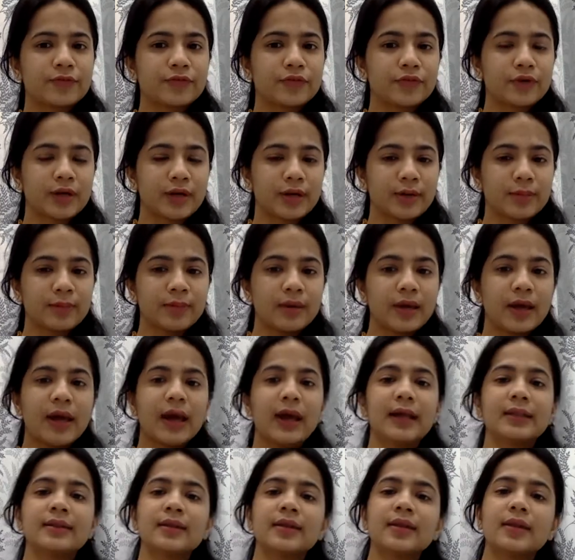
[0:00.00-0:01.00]
for him,
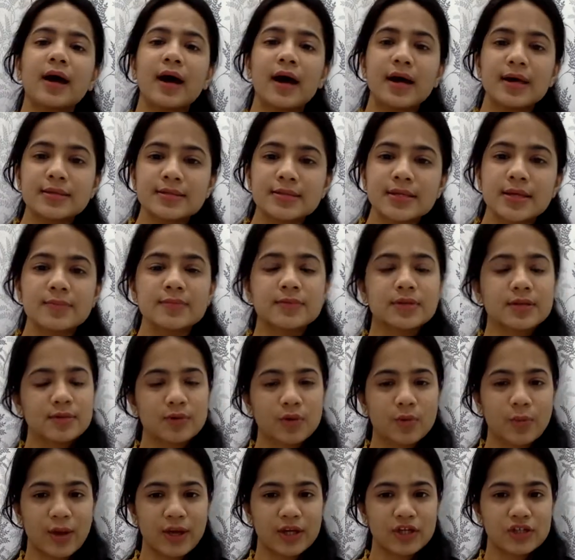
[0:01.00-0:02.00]
and then ask him some
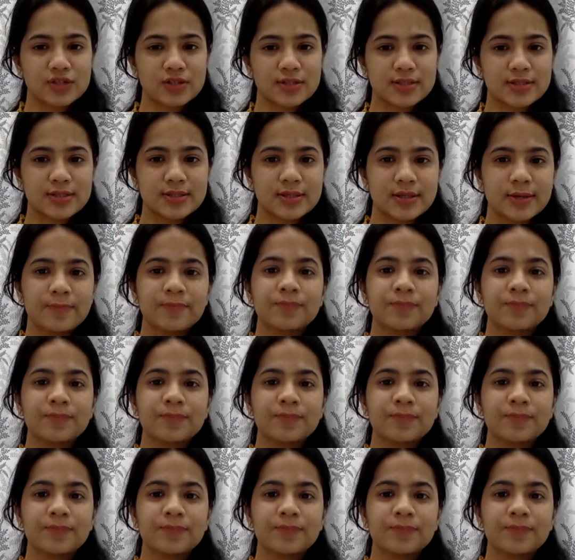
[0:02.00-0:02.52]
questions.